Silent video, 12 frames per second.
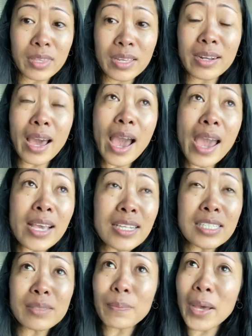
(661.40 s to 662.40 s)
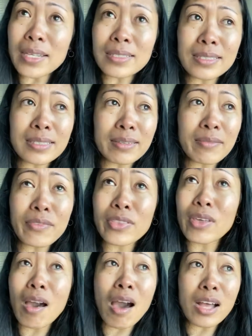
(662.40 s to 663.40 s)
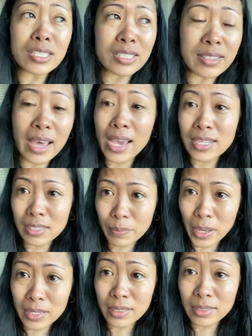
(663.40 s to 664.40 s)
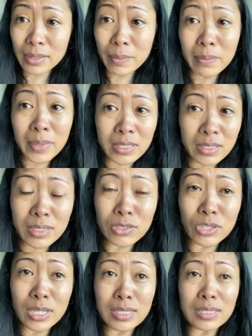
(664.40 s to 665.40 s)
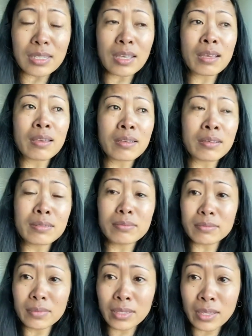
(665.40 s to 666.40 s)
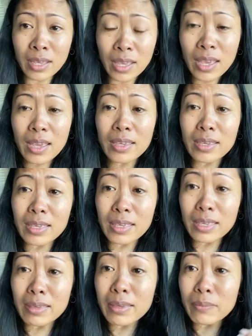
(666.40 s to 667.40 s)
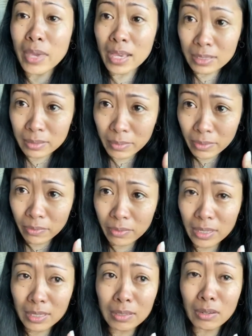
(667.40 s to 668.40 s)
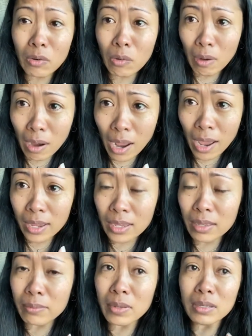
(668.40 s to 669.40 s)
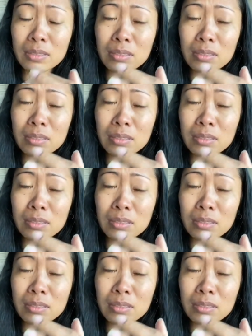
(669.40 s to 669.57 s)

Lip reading: nice positive thoughts, nice positive messages. It makes me feel cry, but